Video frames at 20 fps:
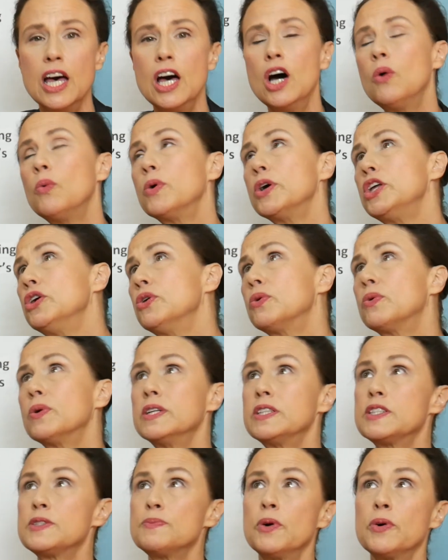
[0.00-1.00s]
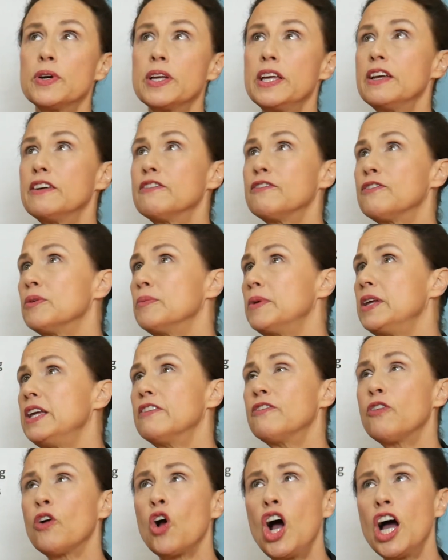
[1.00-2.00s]
Will you quit smoking for
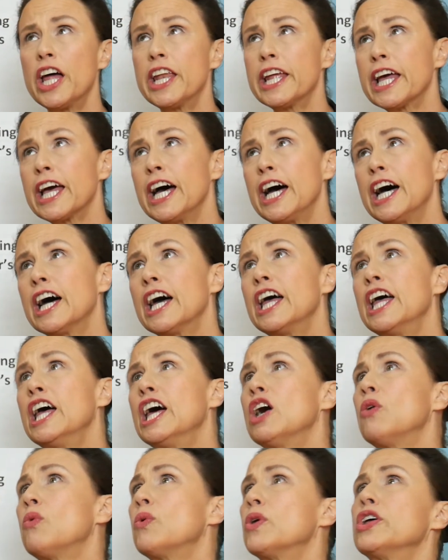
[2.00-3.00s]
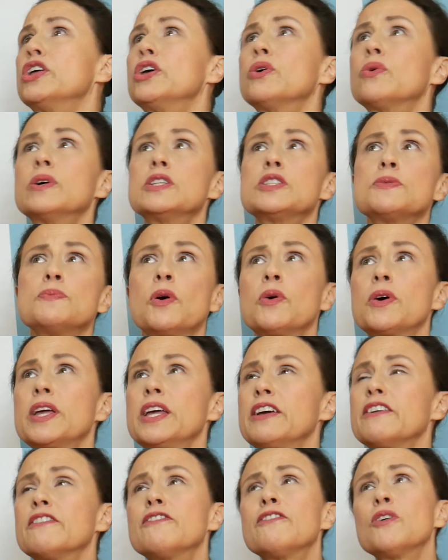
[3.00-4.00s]
me for Hanukkah? Will you quit
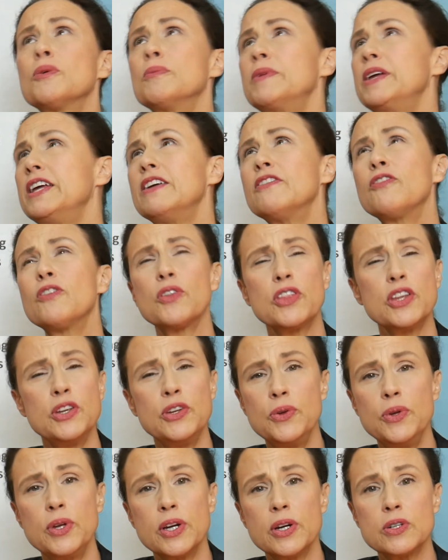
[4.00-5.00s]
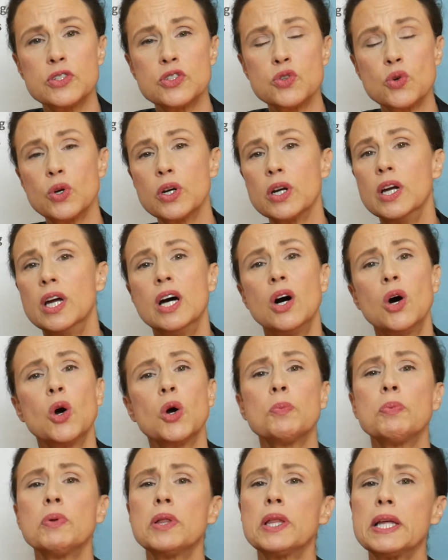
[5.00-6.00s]
smoking for me for the New Year's? Or
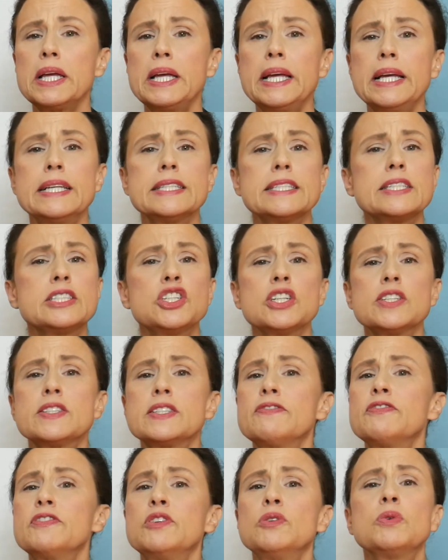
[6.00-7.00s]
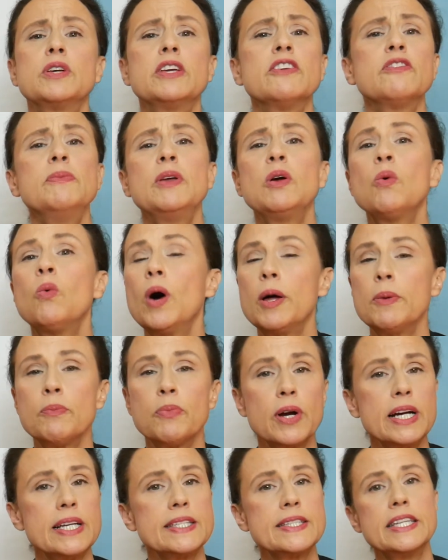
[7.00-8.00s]
please, just if you give me one
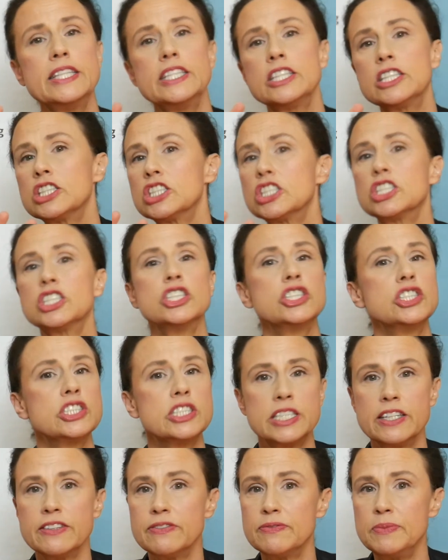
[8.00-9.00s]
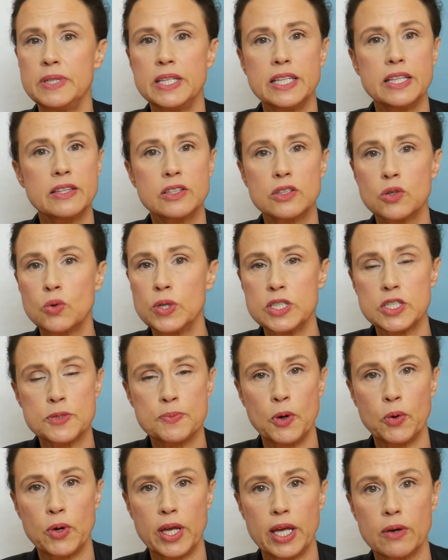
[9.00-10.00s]
present, quit
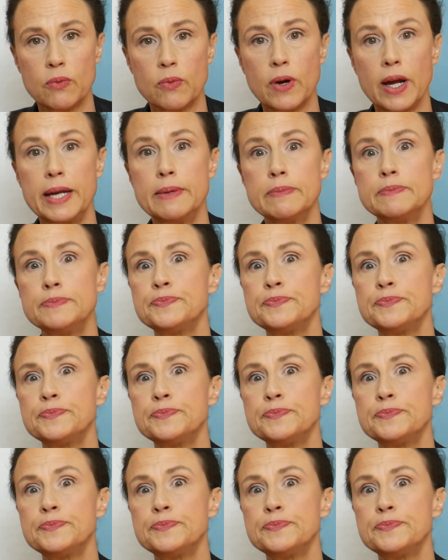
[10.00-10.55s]
smoking, right?